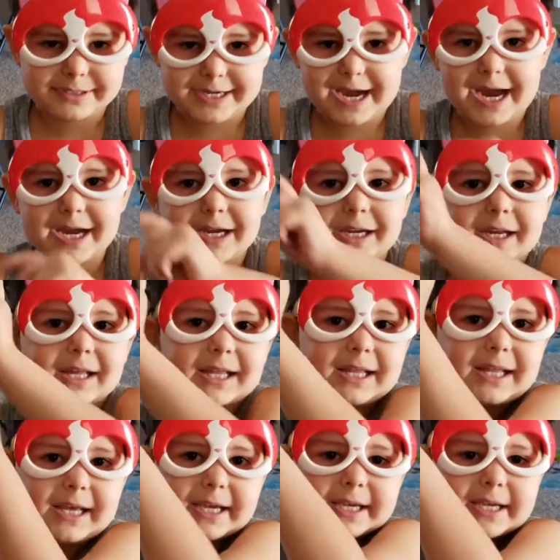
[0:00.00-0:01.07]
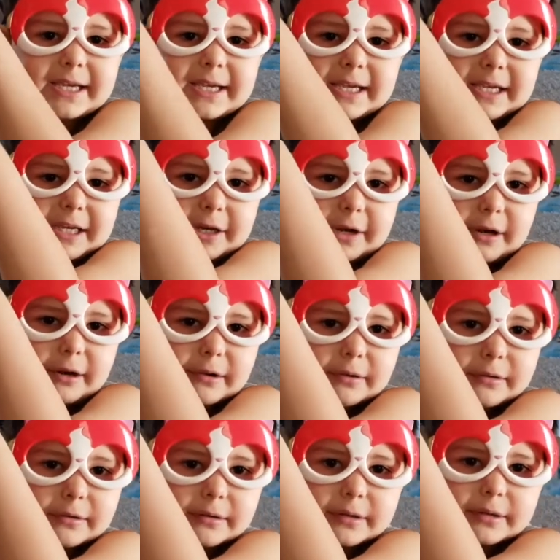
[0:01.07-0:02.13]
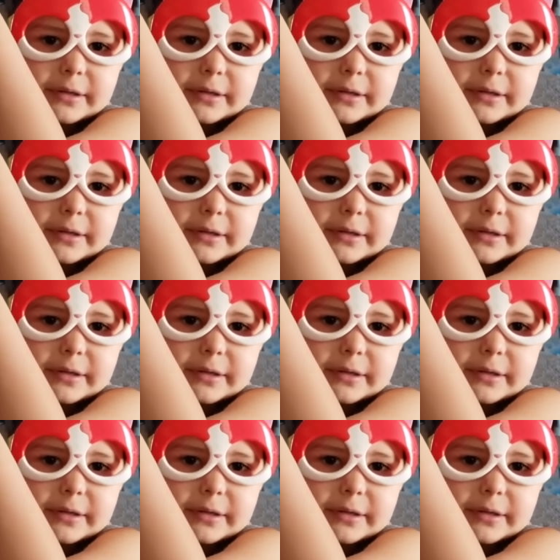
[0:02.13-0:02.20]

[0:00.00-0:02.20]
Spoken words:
Yeah, click here